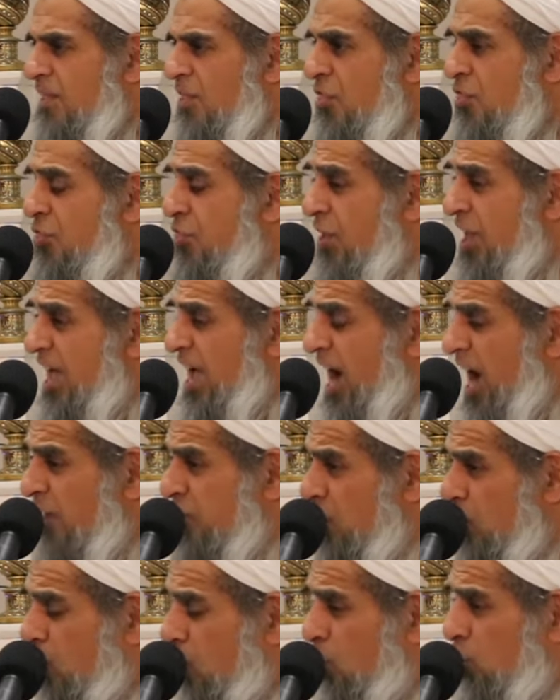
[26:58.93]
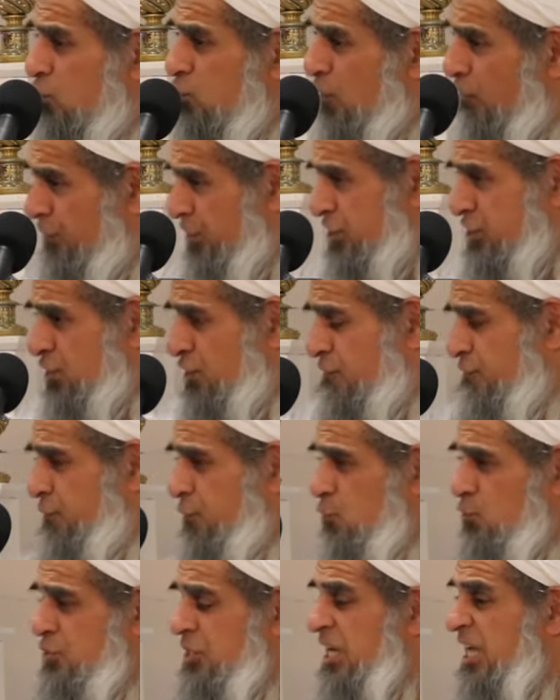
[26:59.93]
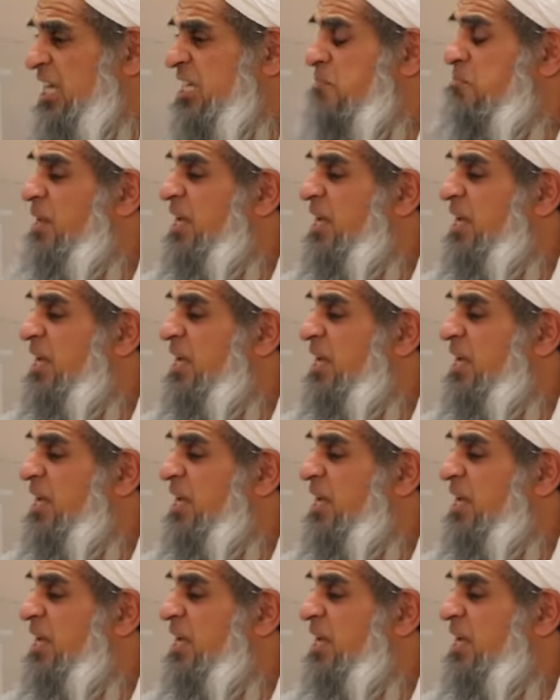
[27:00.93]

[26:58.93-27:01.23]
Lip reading: They are the cause of this confusion. It's